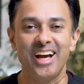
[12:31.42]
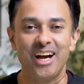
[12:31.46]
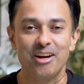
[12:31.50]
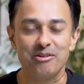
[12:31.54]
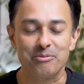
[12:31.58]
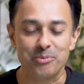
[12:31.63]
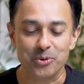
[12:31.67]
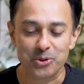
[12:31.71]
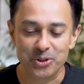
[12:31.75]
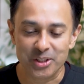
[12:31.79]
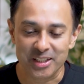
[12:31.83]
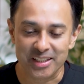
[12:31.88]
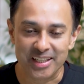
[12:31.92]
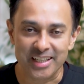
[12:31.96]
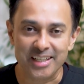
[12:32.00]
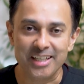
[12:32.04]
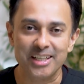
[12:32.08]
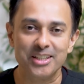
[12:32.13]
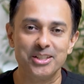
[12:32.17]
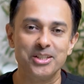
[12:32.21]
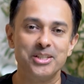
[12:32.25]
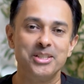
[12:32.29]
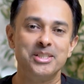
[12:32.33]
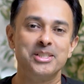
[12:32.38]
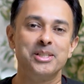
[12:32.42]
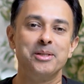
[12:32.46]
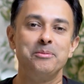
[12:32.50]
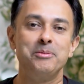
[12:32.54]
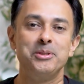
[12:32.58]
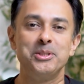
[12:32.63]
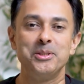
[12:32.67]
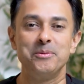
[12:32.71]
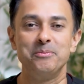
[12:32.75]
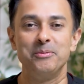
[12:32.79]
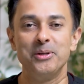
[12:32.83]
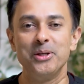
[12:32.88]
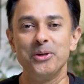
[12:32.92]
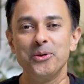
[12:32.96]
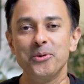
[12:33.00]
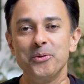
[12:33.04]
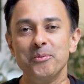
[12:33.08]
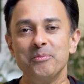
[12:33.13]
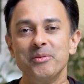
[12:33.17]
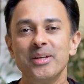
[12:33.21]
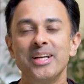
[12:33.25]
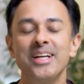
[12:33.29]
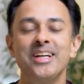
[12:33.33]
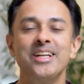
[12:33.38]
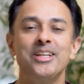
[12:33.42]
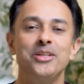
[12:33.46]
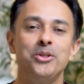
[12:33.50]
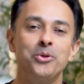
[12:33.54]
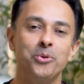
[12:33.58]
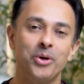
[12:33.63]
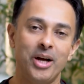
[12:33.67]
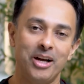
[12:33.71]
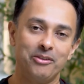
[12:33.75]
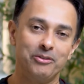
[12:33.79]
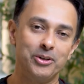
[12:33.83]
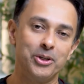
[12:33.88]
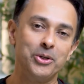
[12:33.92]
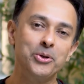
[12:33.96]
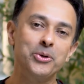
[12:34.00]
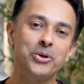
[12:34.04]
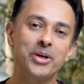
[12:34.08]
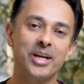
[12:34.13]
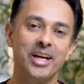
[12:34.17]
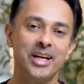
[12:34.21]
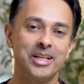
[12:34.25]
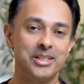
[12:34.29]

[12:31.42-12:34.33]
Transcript: I've put the link in the description below. Do have a look